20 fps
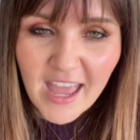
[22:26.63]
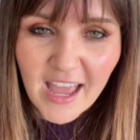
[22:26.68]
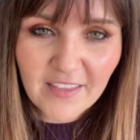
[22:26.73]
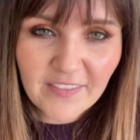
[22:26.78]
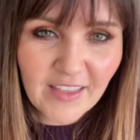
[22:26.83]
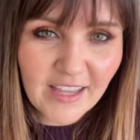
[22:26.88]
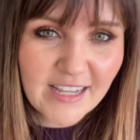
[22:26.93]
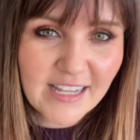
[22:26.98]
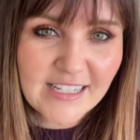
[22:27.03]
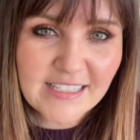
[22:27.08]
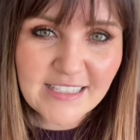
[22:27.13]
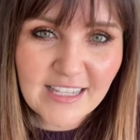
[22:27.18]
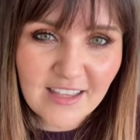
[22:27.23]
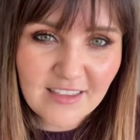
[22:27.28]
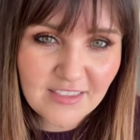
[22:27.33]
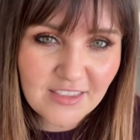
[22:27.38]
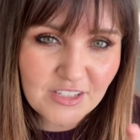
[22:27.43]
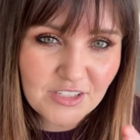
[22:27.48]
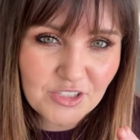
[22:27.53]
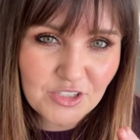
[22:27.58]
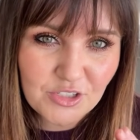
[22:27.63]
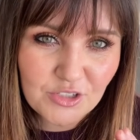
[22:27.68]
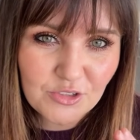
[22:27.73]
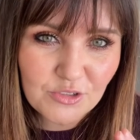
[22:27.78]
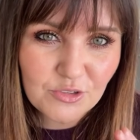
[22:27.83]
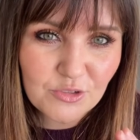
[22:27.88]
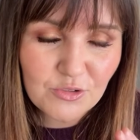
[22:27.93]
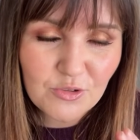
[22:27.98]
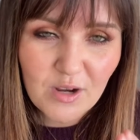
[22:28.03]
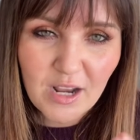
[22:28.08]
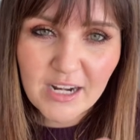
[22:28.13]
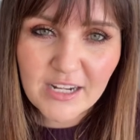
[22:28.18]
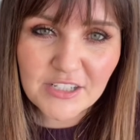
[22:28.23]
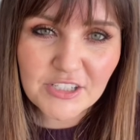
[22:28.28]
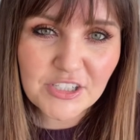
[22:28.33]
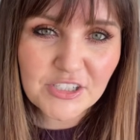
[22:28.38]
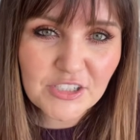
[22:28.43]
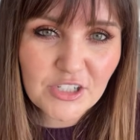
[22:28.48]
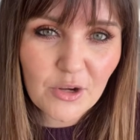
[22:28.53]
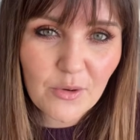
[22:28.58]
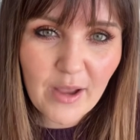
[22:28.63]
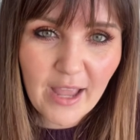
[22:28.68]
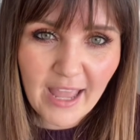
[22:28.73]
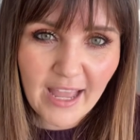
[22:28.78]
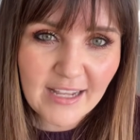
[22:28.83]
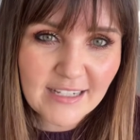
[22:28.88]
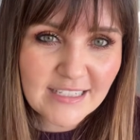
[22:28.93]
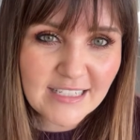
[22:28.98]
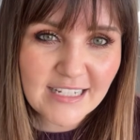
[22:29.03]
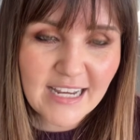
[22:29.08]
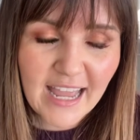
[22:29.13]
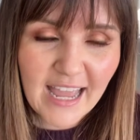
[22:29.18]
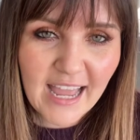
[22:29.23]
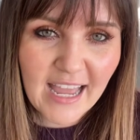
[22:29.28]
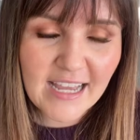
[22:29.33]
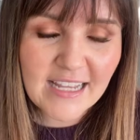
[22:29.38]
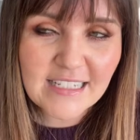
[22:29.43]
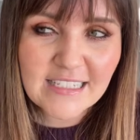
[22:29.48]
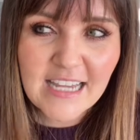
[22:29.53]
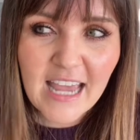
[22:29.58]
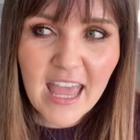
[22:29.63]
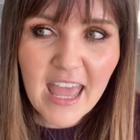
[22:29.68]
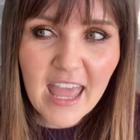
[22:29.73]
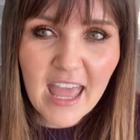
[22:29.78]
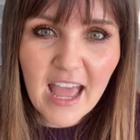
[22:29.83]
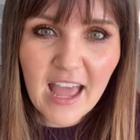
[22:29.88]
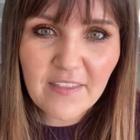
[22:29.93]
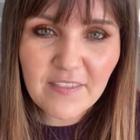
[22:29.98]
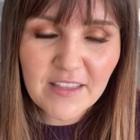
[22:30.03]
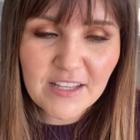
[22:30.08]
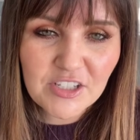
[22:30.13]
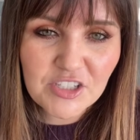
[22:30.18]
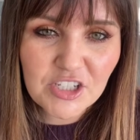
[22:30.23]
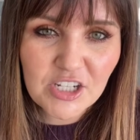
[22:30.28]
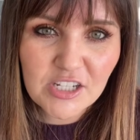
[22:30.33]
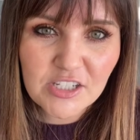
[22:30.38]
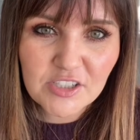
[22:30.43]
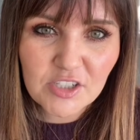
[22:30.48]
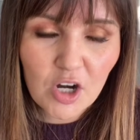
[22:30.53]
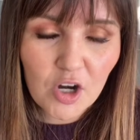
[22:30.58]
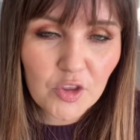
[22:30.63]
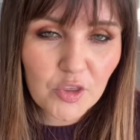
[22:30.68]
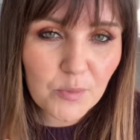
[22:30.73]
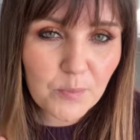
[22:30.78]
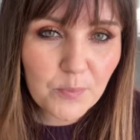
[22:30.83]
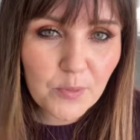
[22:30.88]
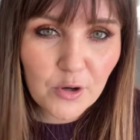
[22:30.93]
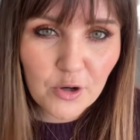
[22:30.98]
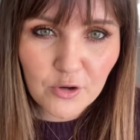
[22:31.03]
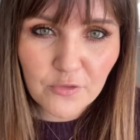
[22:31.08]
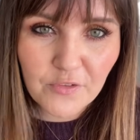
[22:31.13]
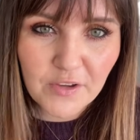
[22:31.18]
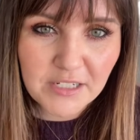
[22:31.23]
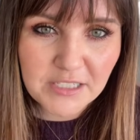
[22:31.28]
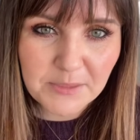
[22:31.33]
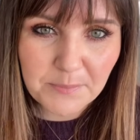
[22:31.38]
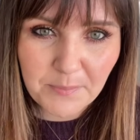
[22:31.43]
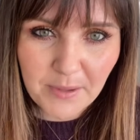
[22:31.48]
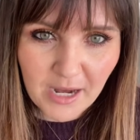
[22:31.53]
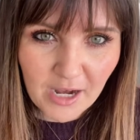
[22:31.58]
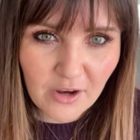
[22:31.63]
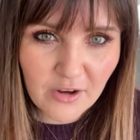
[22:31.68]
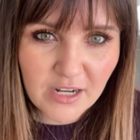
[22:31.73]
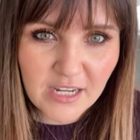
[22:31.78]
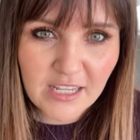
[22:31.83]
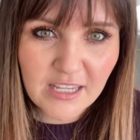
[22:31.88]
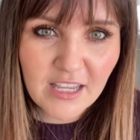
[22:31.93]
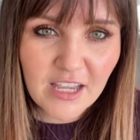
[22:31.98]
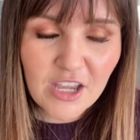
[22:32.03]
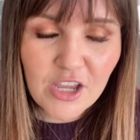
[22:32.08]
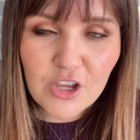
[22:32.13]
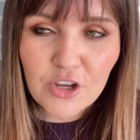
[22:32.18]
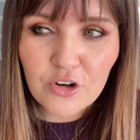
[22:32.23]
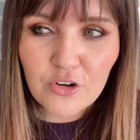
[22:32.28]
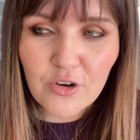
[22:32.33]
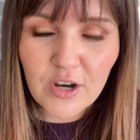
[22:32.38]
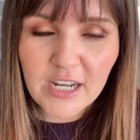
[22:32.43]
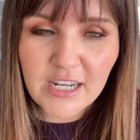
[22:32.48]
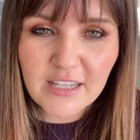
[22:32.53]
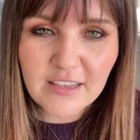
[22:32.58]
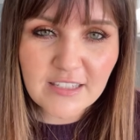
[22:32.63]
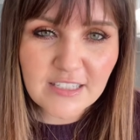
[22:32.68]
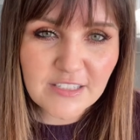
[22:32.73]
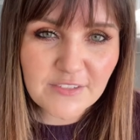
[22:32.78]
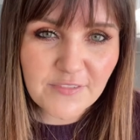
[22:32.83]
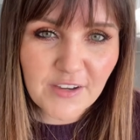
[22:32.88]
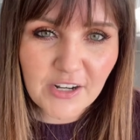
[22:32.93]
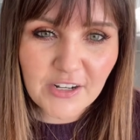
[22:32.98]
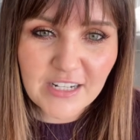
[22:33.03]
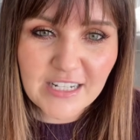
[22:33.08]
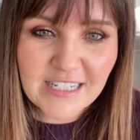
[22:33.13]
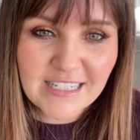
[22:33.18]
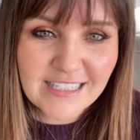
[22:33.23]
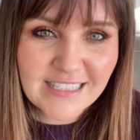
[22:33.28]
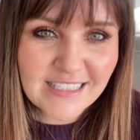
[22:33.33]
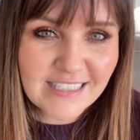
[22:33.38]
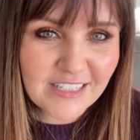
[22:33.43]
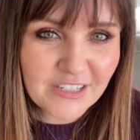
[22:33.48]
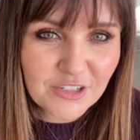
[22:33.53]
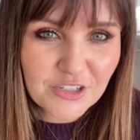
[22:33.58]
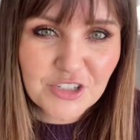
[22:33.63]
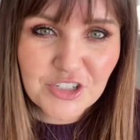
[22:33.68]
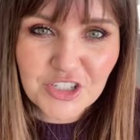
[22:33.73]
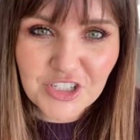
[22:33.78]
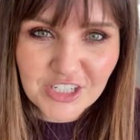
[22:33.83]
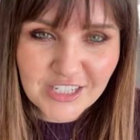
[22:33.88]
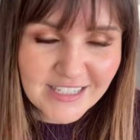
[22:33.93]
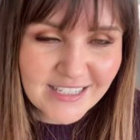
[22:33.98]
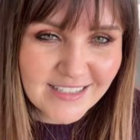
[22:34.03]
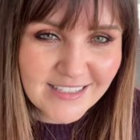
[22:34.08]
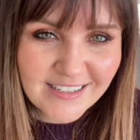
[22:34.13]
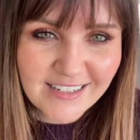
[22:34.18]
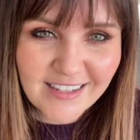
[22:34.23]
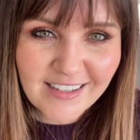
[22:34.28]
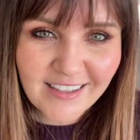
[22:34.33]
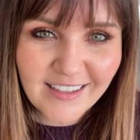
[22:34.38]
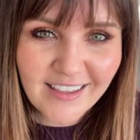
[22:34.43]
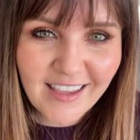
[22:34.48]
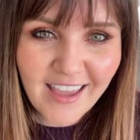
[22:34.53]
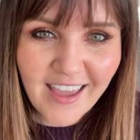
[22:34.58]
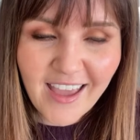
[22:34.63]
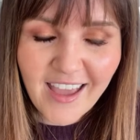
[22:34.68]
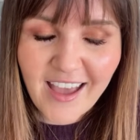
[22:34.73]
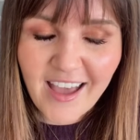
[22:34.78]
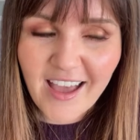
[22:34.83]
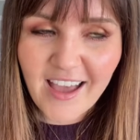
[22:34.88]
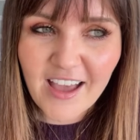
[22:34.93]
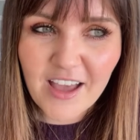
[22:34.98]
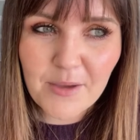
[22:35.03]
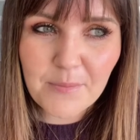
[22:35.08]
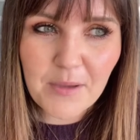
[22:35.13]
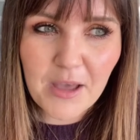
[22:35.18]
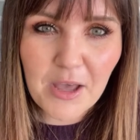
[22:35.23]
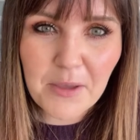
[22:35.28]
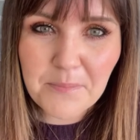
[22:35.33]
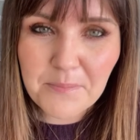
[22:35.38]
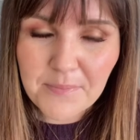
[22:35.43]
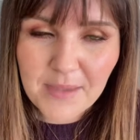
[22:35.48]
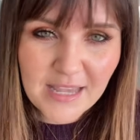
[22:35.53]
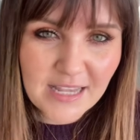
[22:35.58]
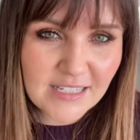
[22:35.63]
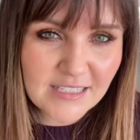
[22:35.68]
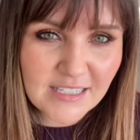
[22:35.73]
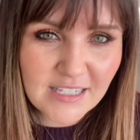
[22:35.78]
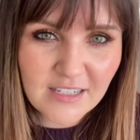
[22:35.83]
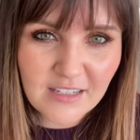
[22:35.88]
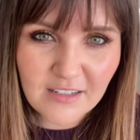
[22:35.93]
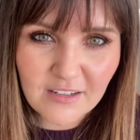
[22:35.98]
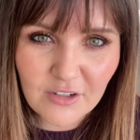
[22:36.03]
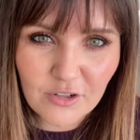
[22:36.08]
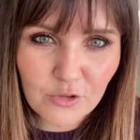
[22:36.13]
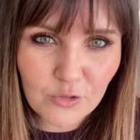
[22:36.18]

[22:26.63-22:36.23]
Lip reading: And like I said, the two kind of just go hand in hand, and they just are the perfect pairing, creating this very synergistic, amazing